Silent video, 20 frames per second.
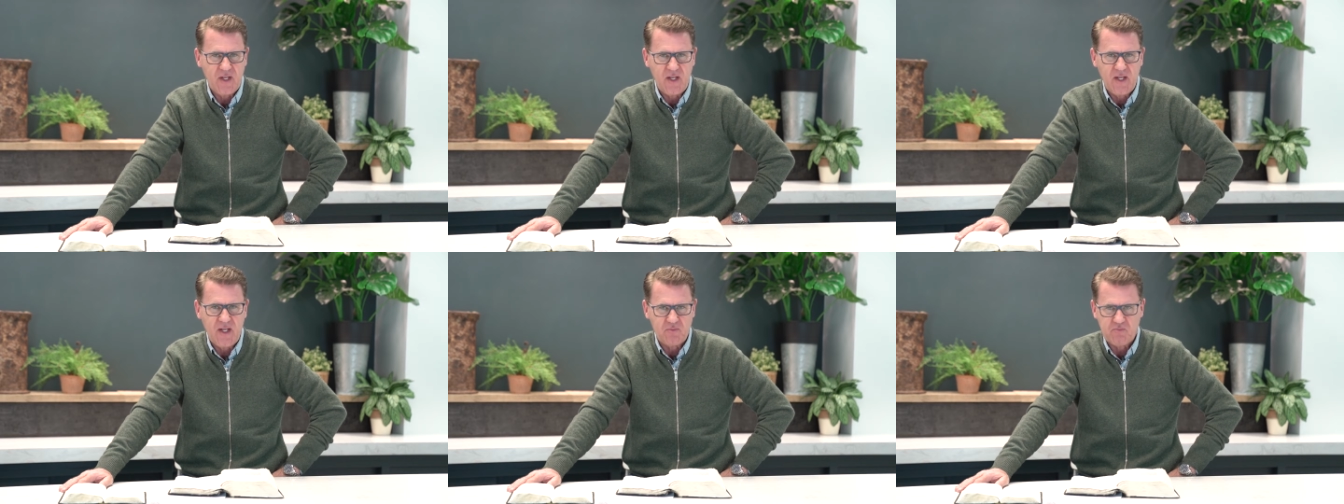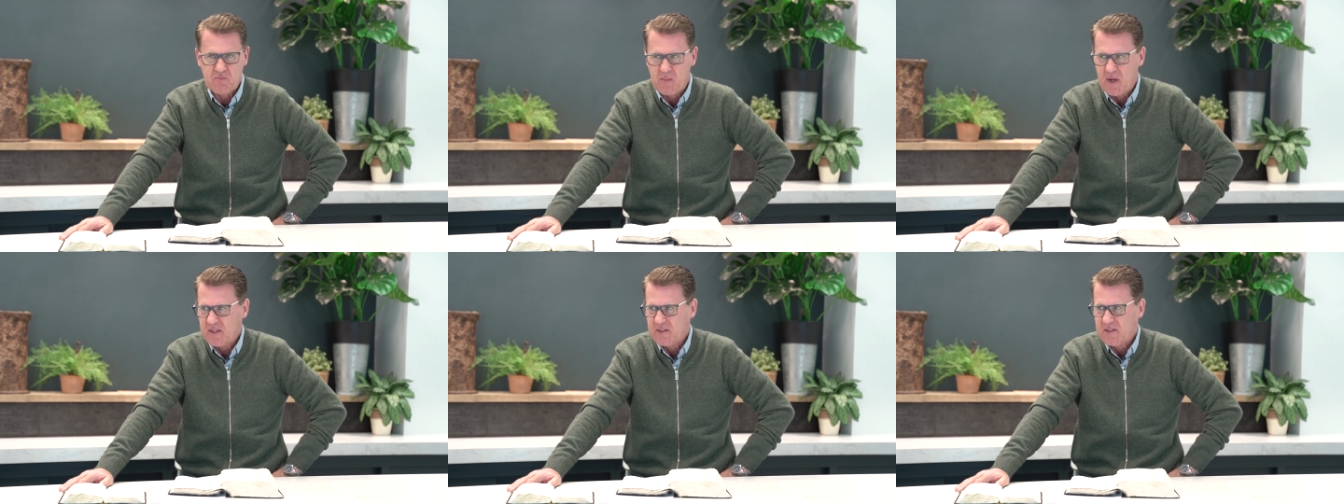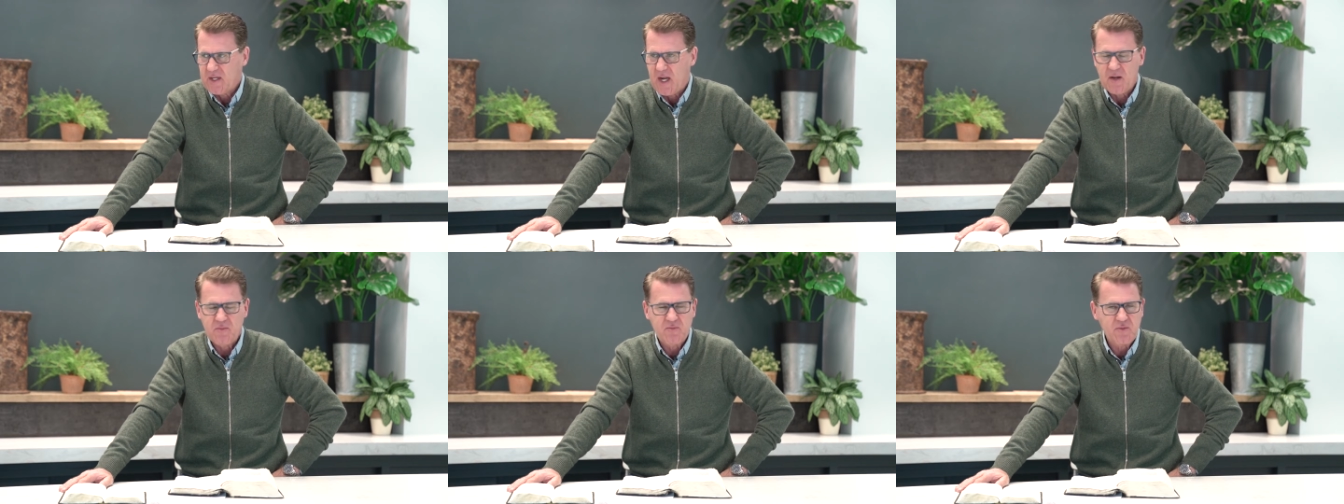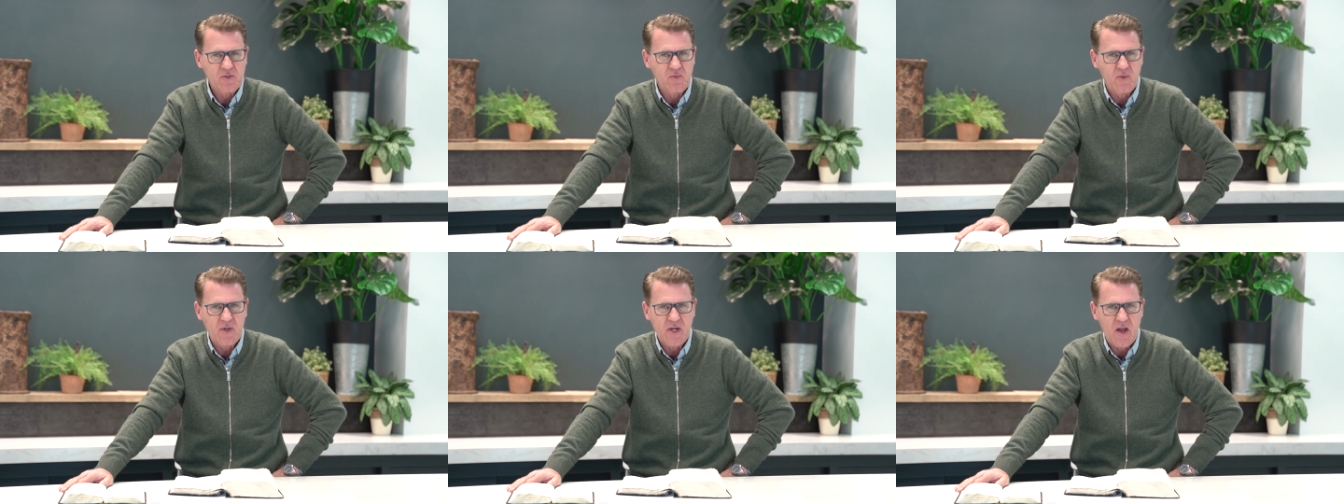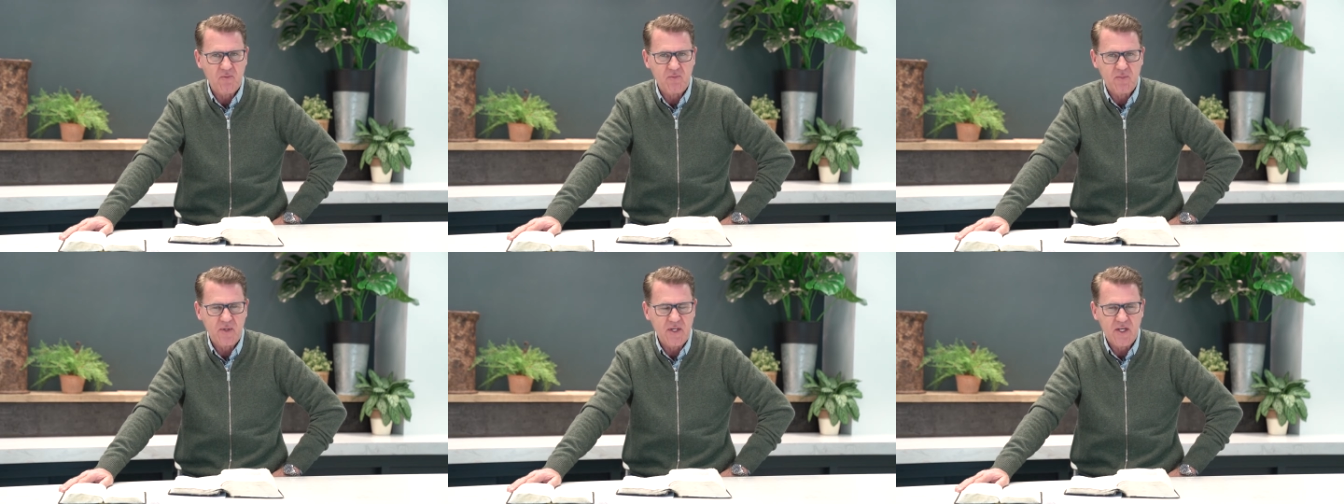had my times when
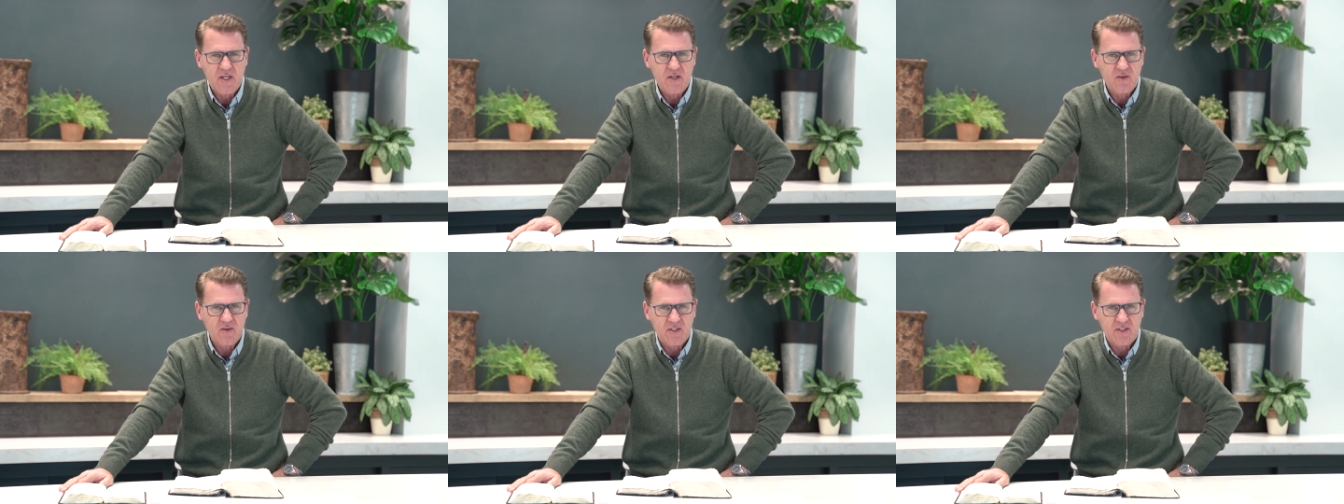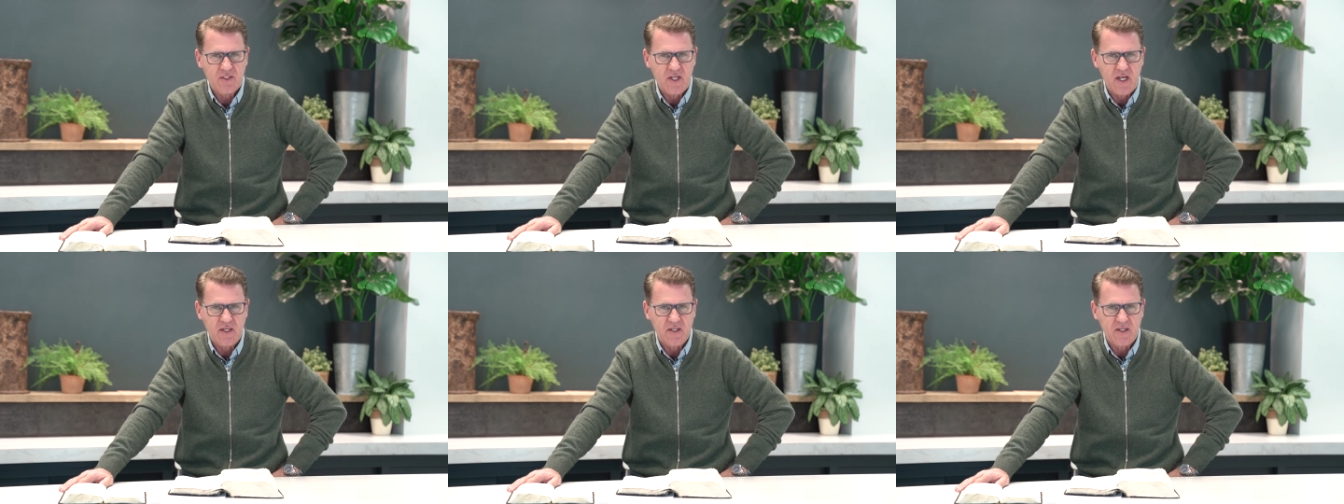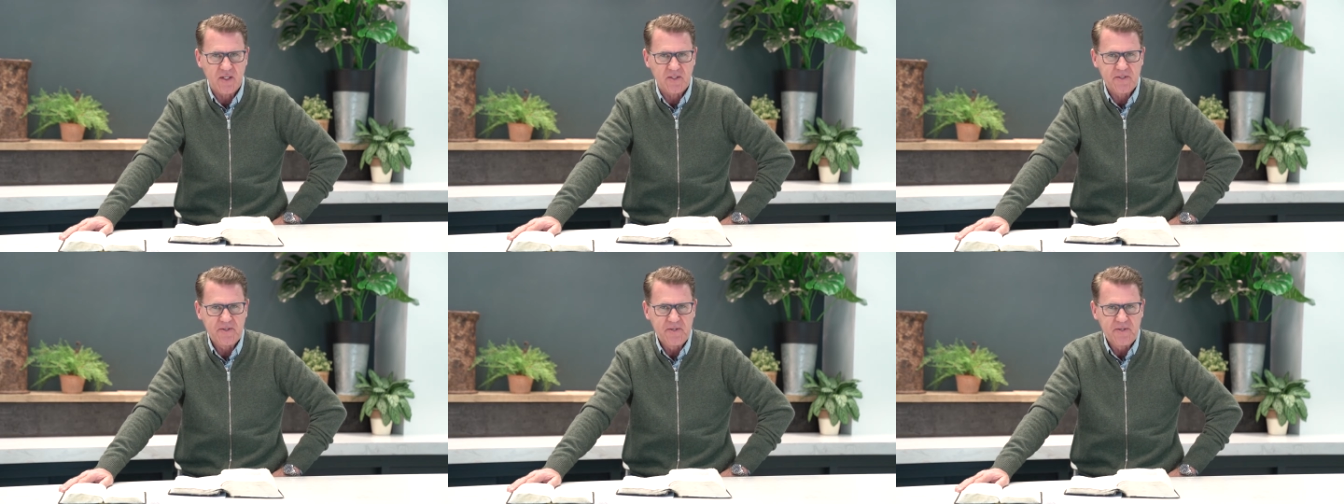I've been irritated.